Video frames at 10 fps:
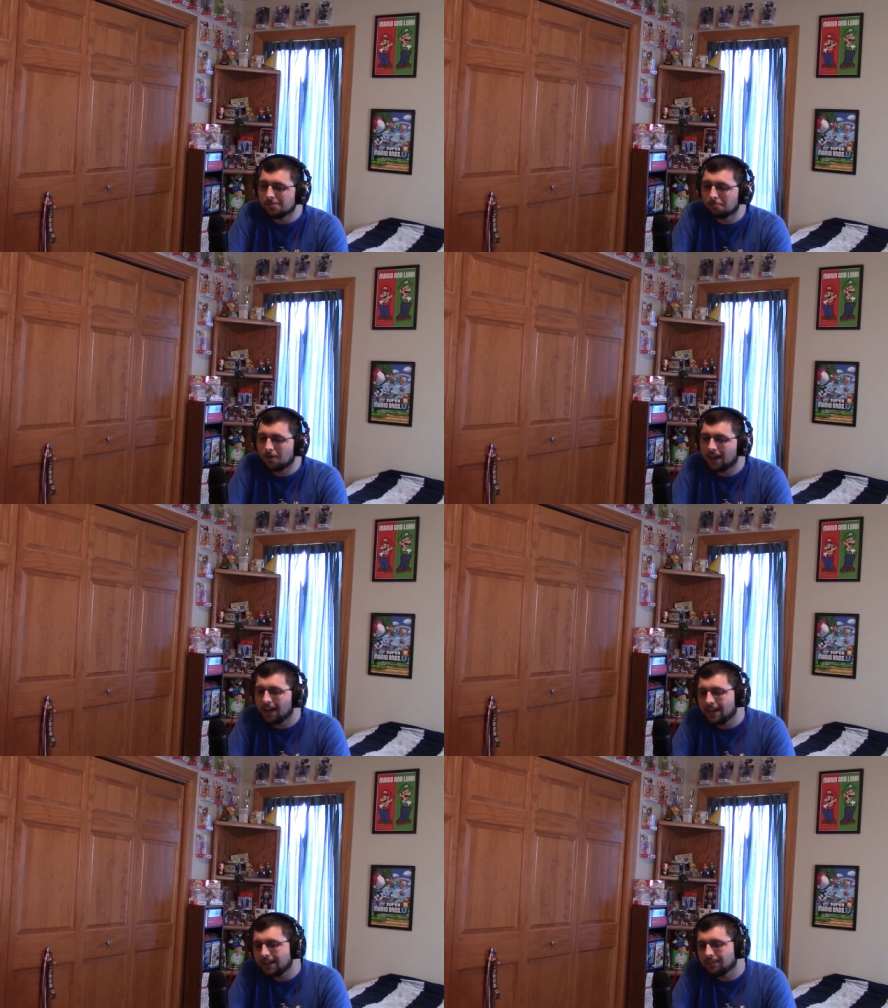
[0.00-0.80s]

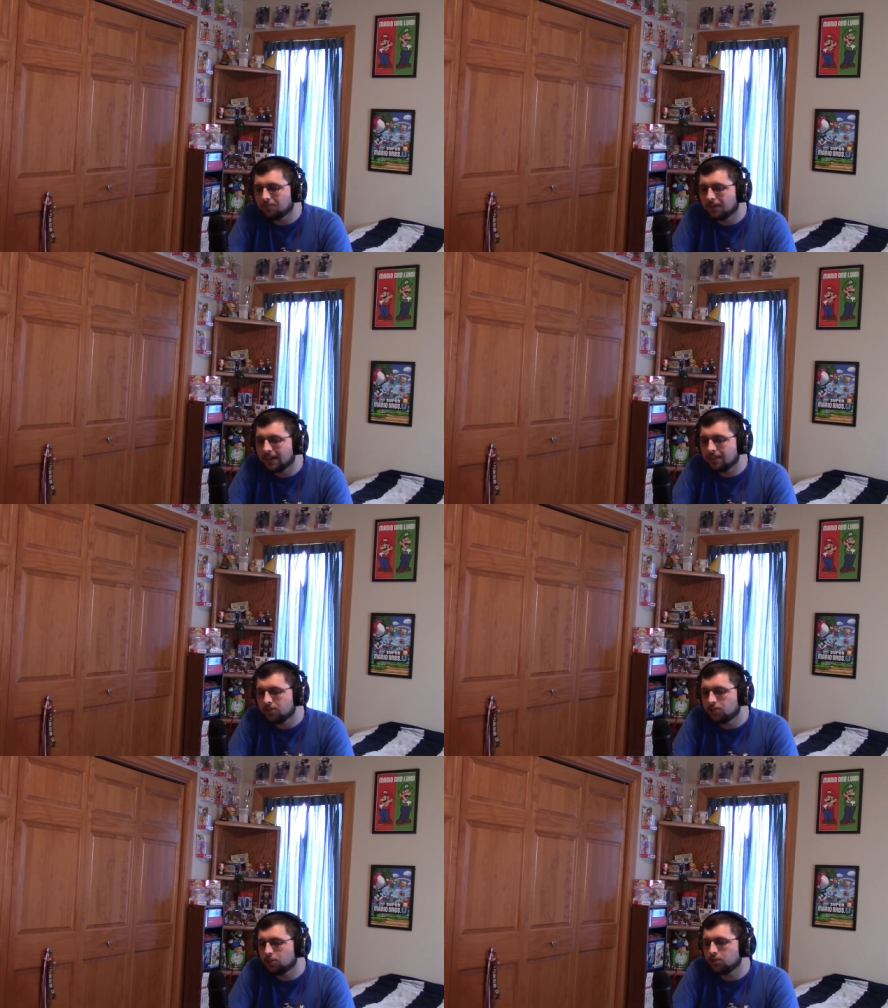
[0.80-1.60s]
why
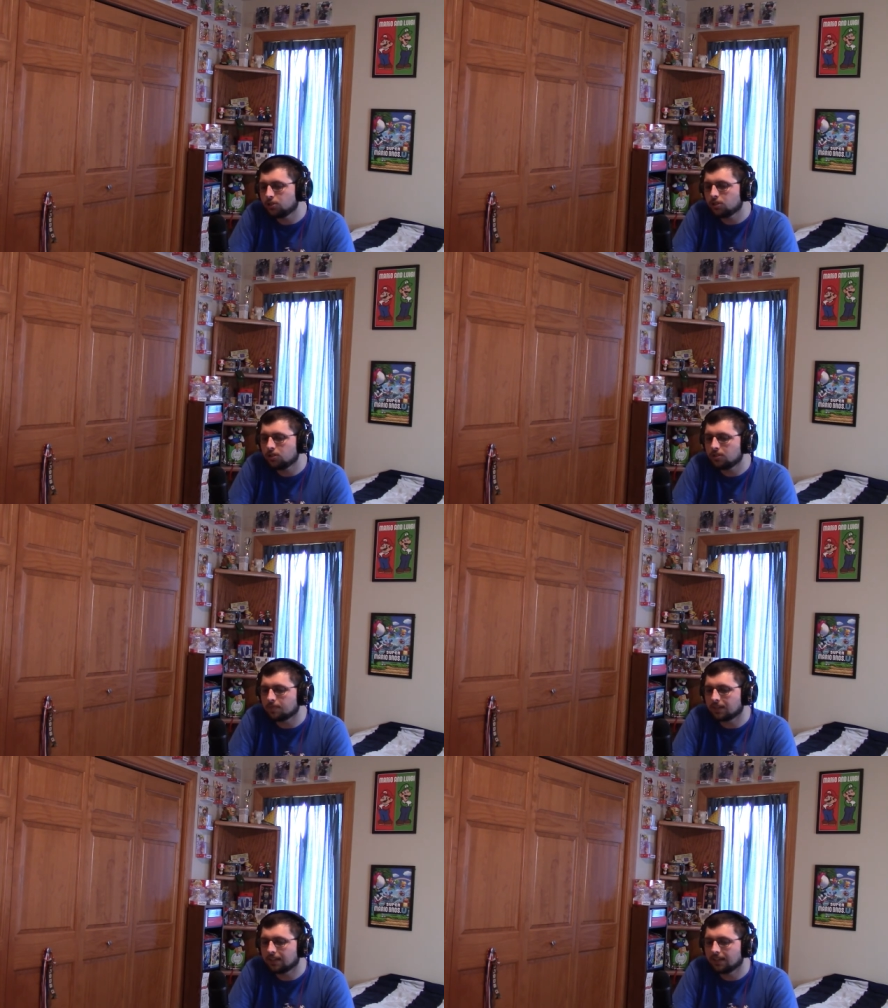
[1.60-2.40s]
did you choose to do
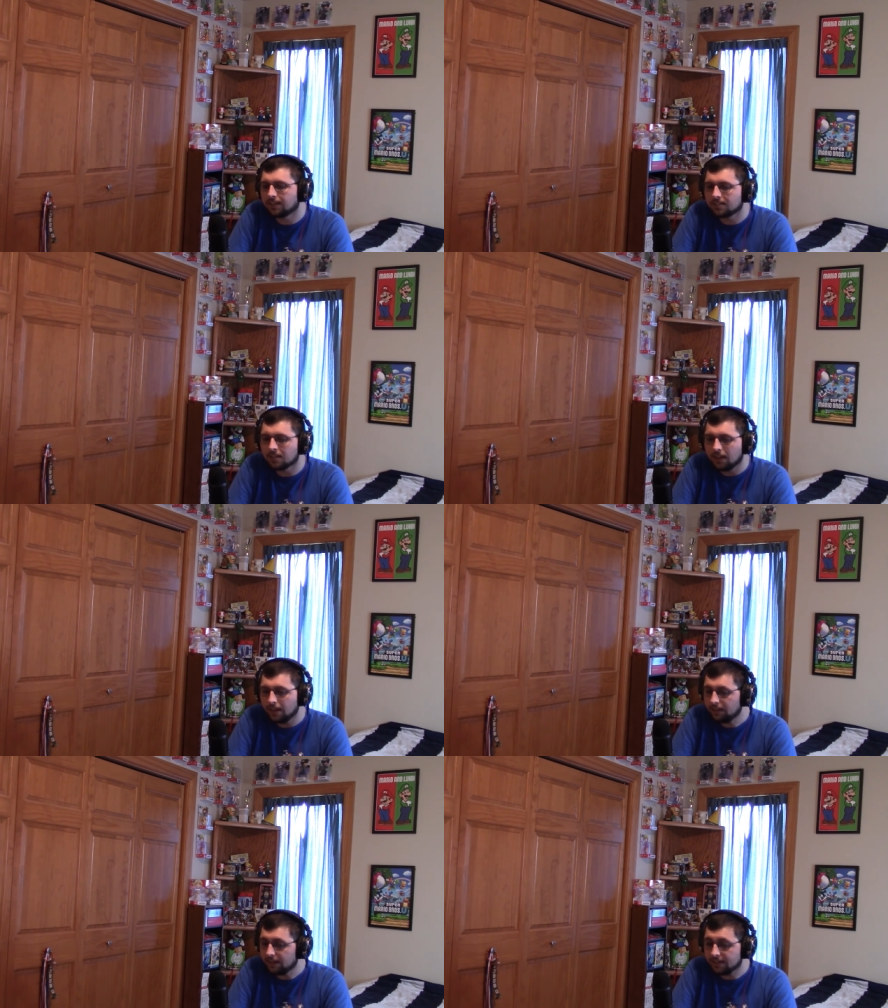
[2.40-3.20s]
something like this?
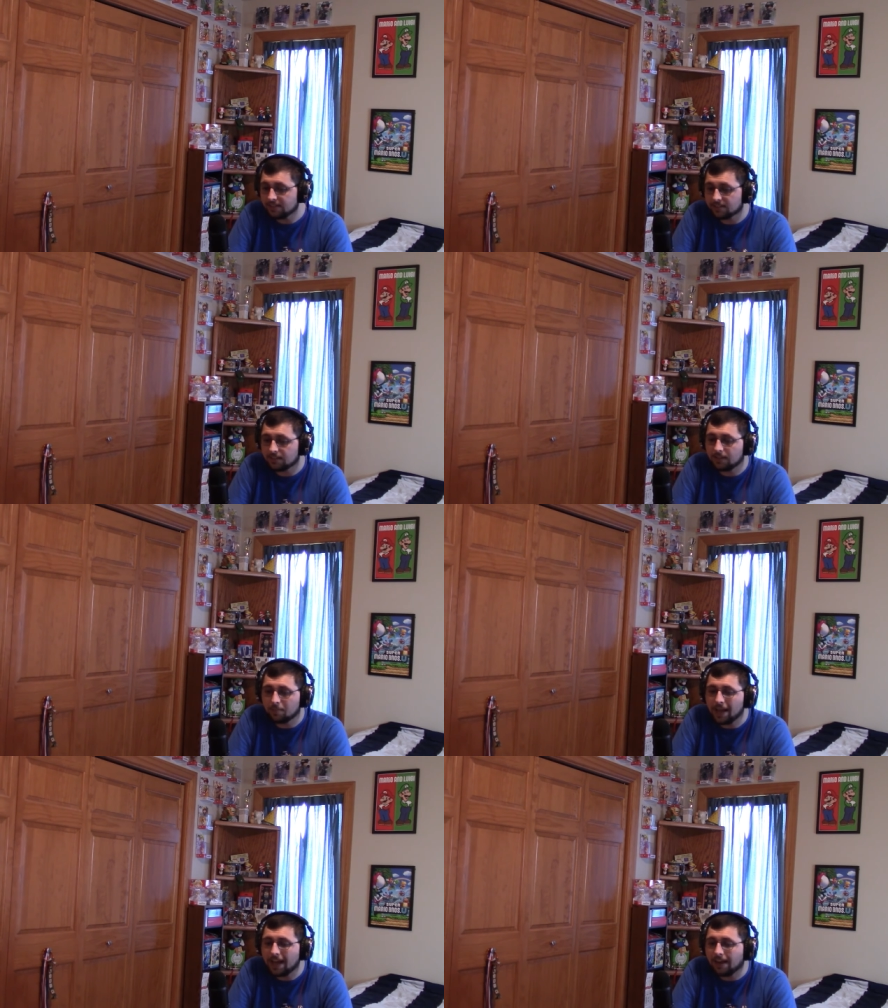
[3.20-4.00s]
And they're not necessarily
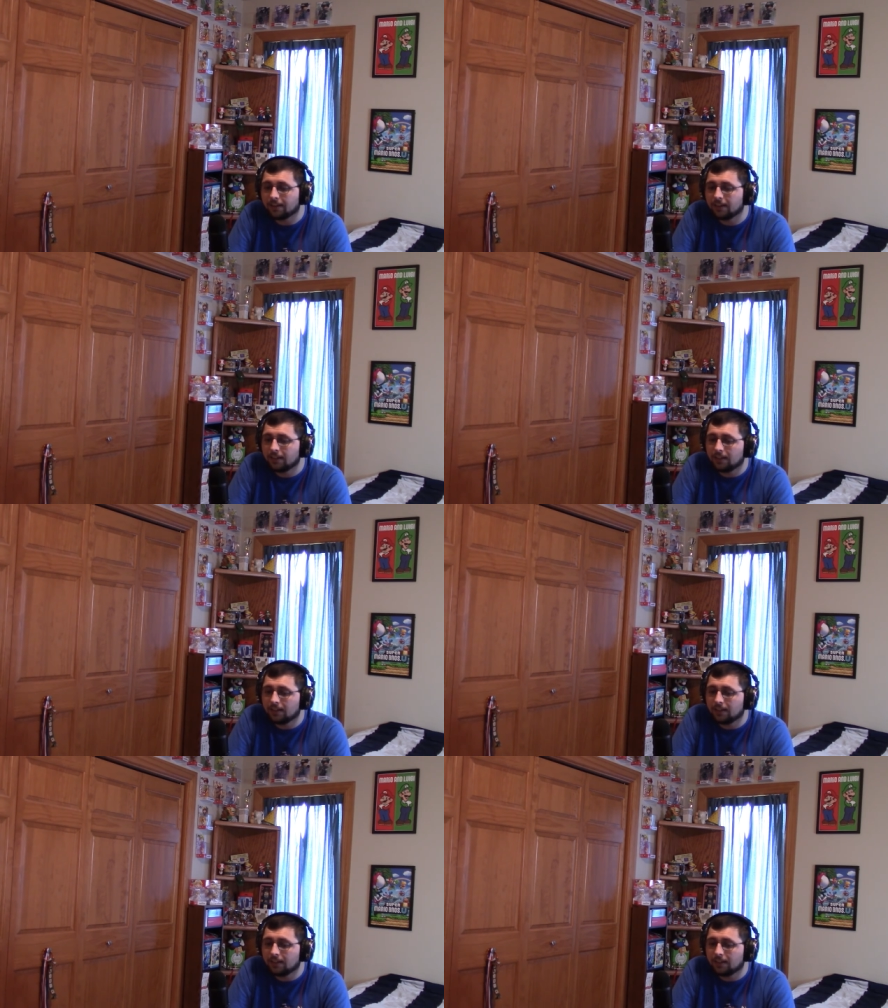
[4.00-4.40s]
bad.